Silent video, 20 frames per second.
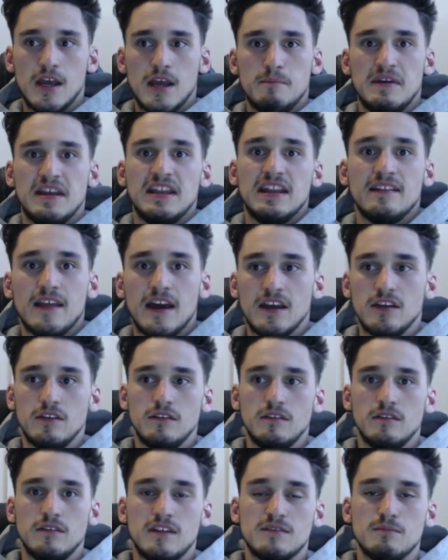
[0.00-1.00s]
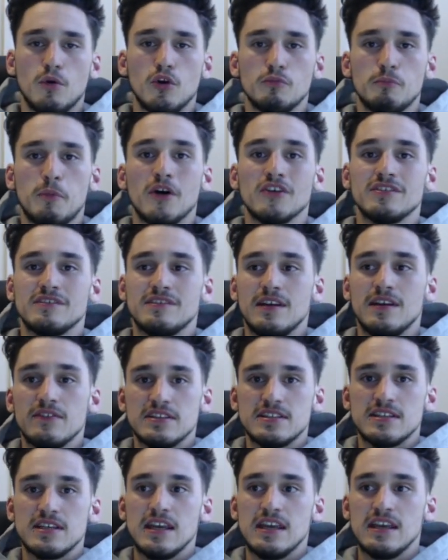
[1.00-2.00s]
meaning that there's more
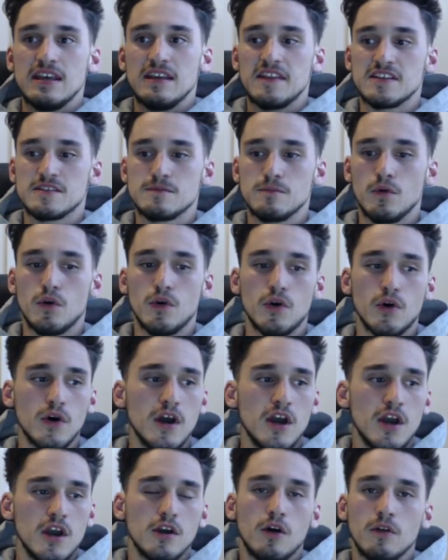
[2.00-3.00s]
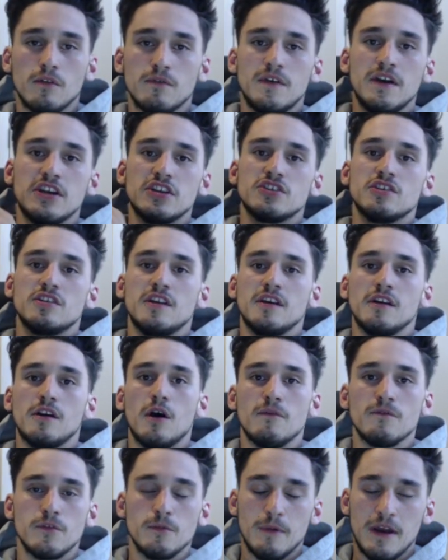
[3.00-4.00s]
positivity, there's more conviction and
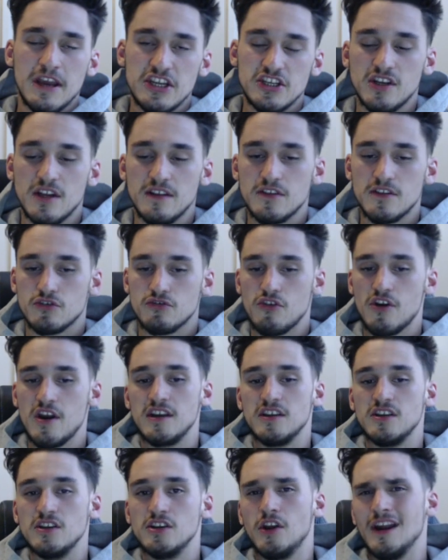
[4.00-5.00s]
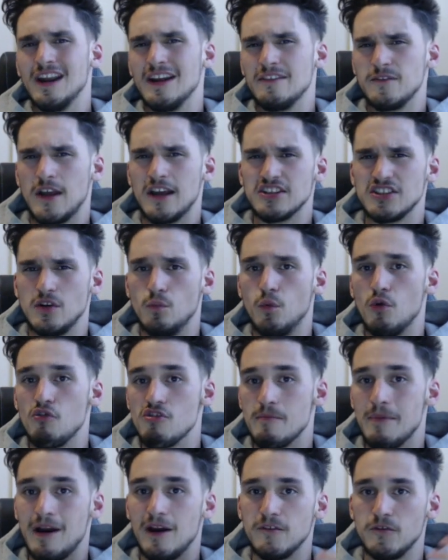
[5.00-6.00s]
confirmation in the trade, and you don't have to actually worry
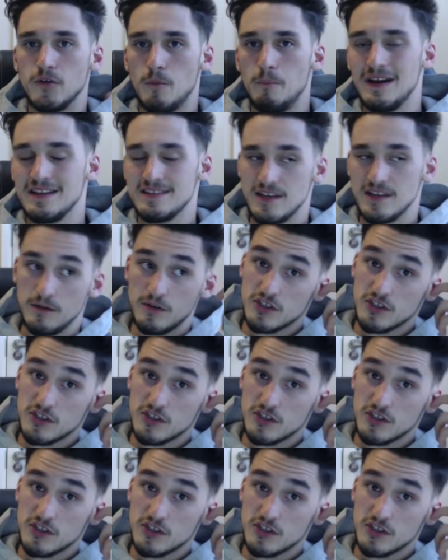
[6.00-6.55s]
about if you're betting.